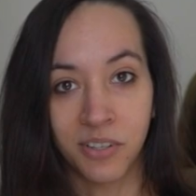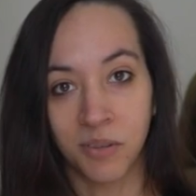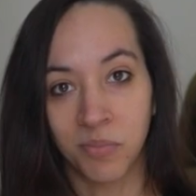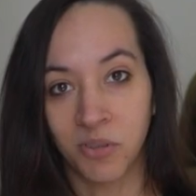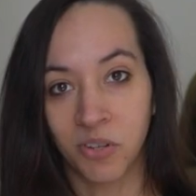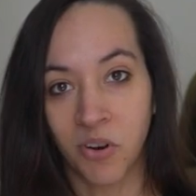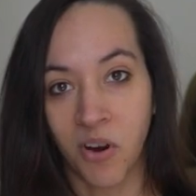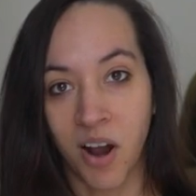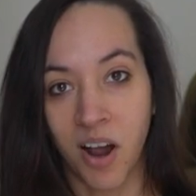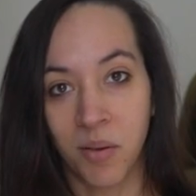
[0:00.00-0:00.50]

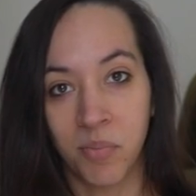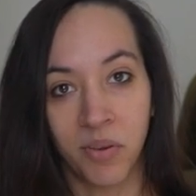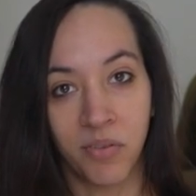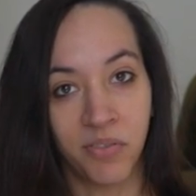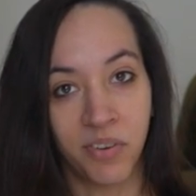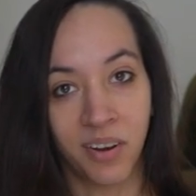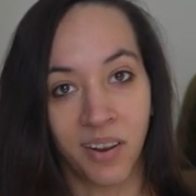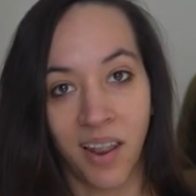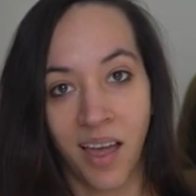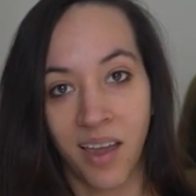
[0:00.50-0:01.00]
subscribe
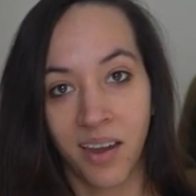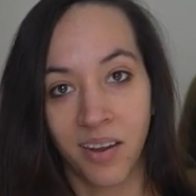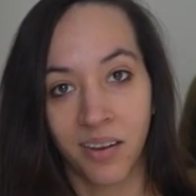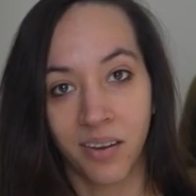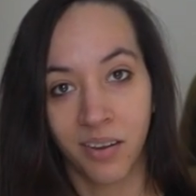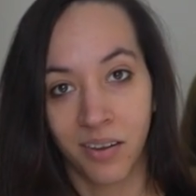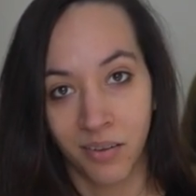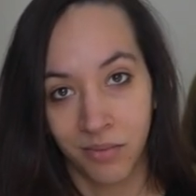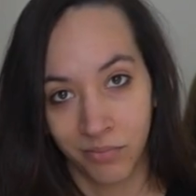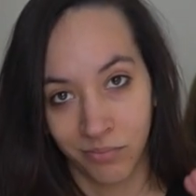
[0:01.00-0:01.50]
if you'd
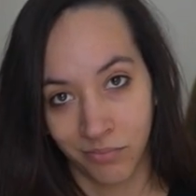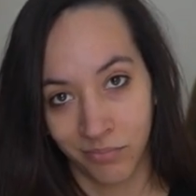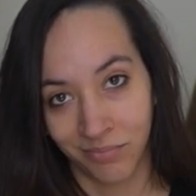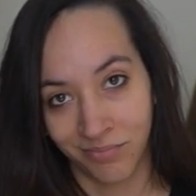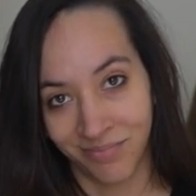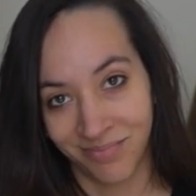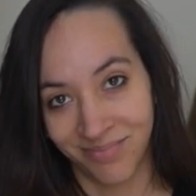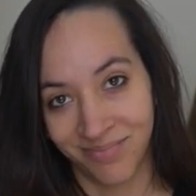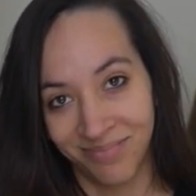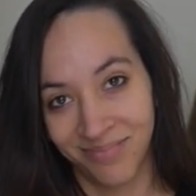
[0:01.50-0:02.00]
like.
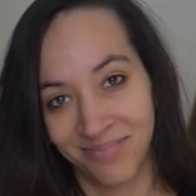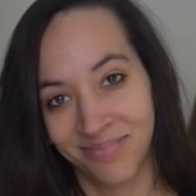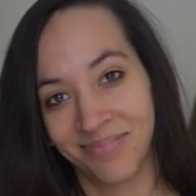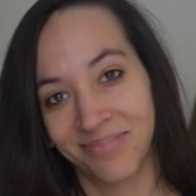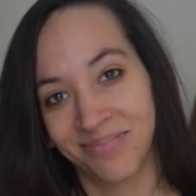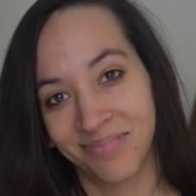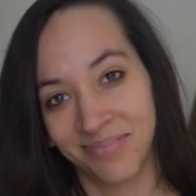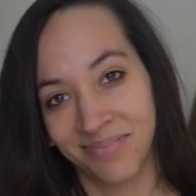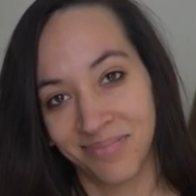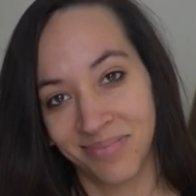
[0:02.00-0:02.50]

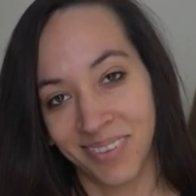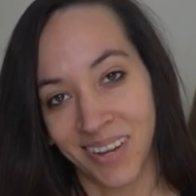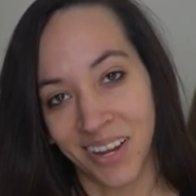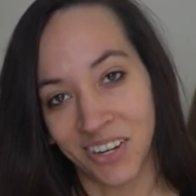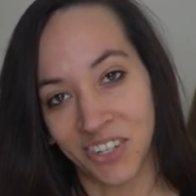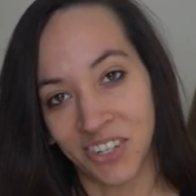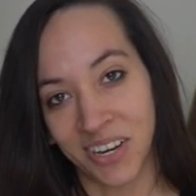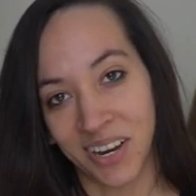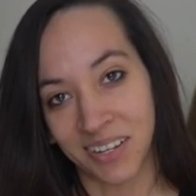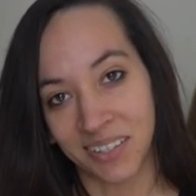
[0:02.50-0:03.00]

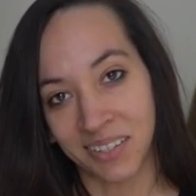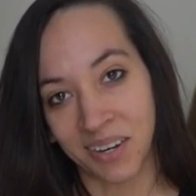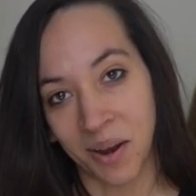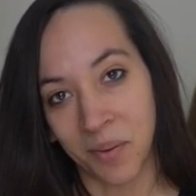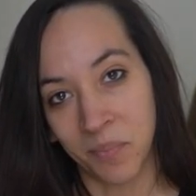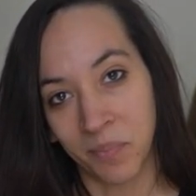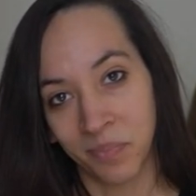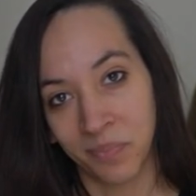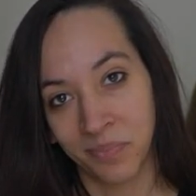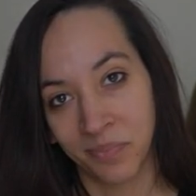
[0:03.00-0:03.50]
Catch you next
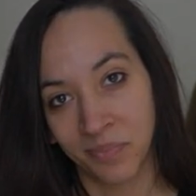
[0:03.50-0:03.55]
time.